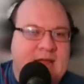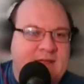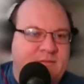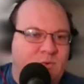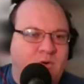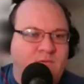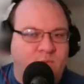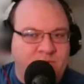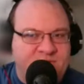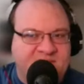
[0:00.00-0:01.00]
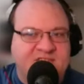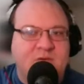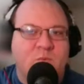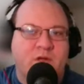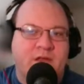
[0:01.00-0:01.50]
and the War of
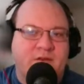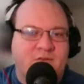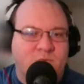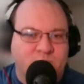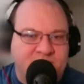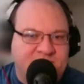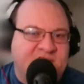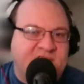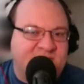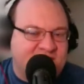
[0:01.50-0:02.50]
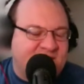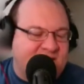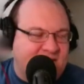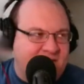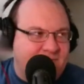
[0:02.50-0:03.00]
161 to 166
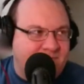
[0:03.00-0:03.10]
AD.